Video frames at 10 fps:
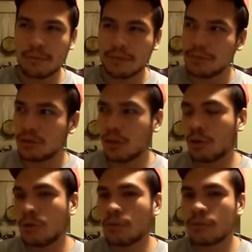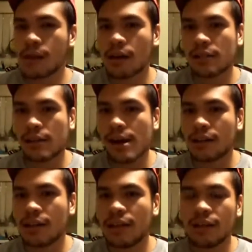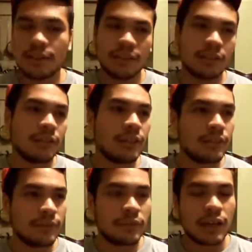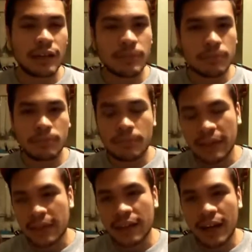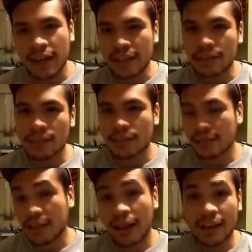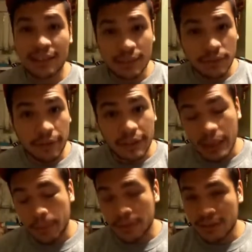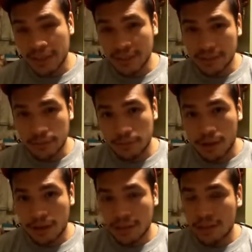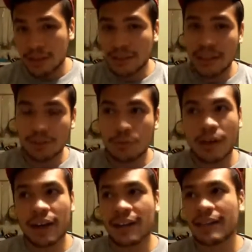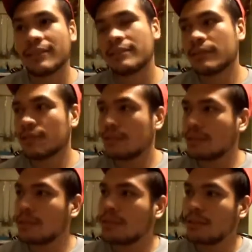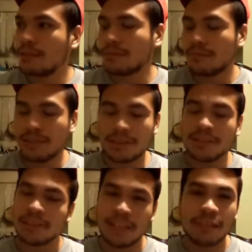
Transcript: So, if you had to make cotton is very labor intensive, and that's why that's